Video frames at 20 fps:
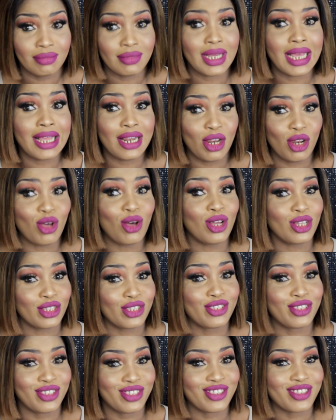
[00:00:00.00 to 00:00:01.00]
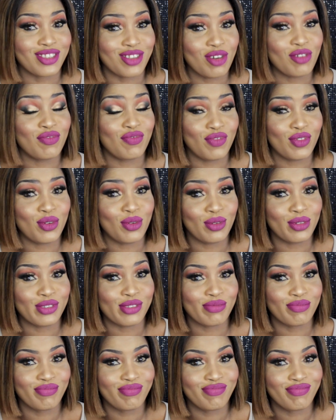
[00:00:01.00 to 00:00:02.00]
and lots of
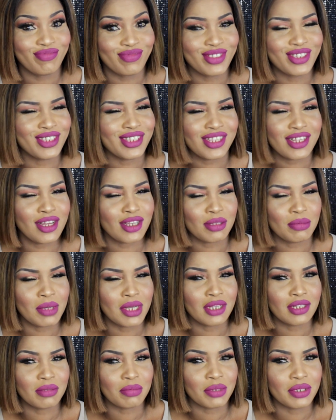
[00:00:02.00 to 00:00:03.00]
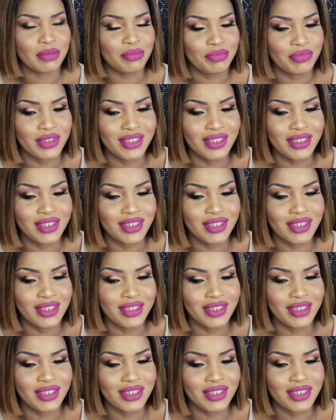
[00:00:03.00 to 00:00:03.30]
flaws. Just ask my husband.